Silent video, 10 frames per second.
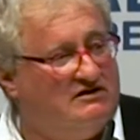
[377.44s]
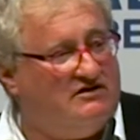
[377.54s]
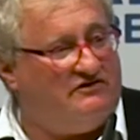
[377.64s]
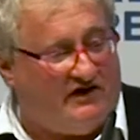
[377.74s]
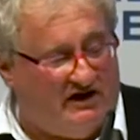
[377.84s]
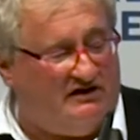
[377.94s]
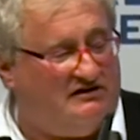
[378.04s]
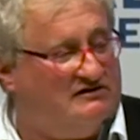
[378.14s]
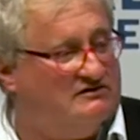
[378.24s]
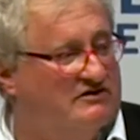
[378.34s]
think
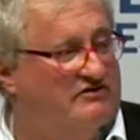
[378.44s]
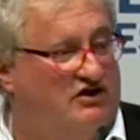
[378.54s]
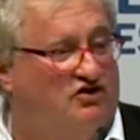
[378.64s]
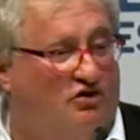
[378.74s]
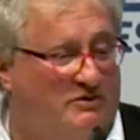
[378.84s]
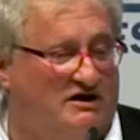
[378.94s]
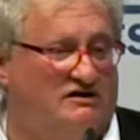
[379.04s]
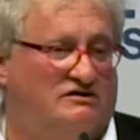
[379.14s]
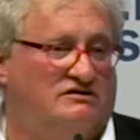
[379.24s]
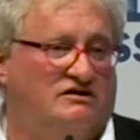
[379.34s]
they know me
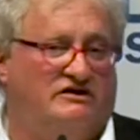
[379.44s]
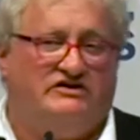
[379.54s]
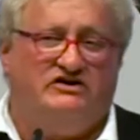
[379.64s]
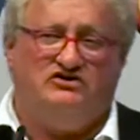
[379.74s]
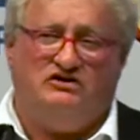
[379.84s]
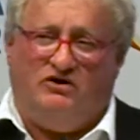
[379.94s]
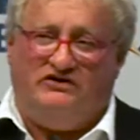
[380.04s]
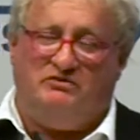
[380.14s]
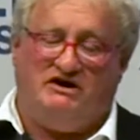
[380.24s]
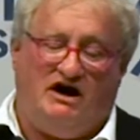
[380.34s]
since we both
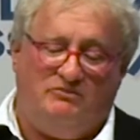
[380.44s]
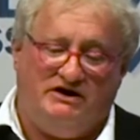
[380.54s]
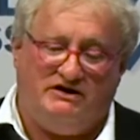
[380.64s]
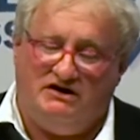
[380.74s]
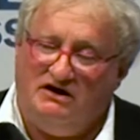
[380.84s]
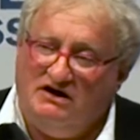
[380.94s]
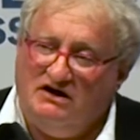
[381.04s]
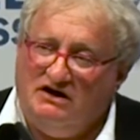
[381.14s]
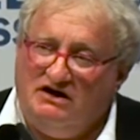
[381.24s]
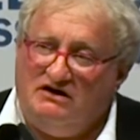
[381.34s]
speak Arabic,
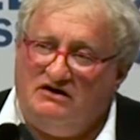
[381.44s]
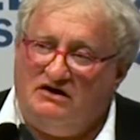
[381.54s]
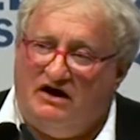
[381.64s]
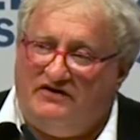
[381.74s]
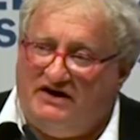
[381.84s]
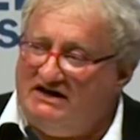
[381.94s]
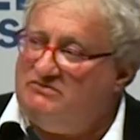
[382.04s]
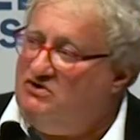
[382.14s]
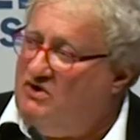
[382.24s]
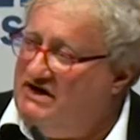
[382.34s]
and they ask
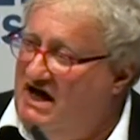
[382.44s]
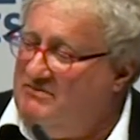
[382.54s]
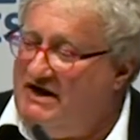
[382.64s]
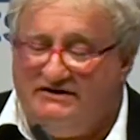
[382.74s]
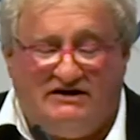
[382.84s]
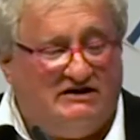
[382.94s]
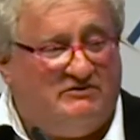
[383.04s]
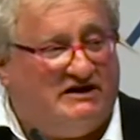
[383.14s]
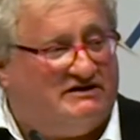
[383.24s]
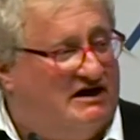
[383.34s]
me who I am, and I tell them
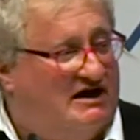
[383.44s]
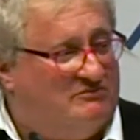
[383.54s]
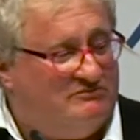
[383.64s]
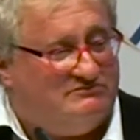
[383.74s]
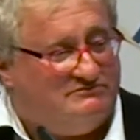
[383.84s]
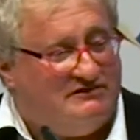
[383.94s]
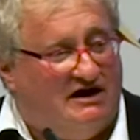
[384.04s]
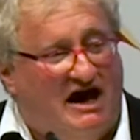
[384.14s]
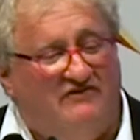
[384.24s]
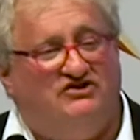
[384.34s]
that I am
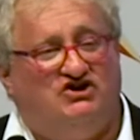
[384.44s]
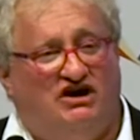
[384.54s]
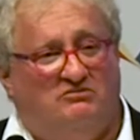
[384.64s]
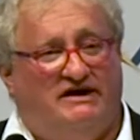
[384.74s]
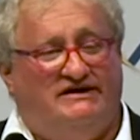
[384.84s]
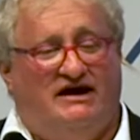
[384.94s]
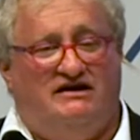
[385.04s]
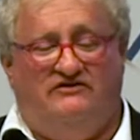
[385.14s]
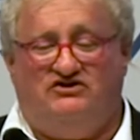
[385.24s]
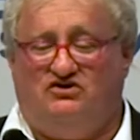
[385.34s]
half German and
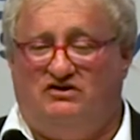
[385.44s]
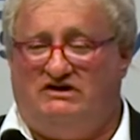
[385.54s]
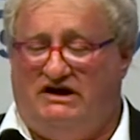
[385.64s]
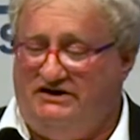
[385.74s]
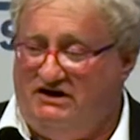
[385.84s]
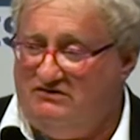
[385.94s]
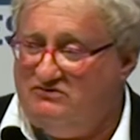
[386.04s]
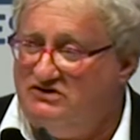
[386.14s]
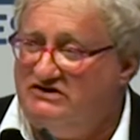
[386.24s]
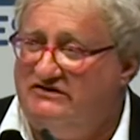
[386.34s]
half Jordanian,
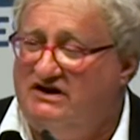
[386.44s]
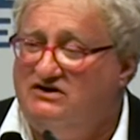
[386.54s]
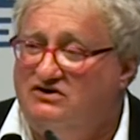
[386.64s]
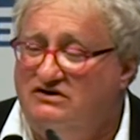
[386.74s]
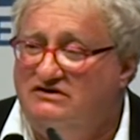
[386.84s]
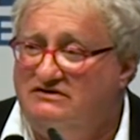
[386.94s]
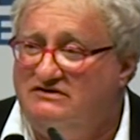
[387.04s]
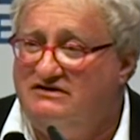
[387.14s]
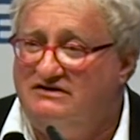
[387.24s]
which is very good.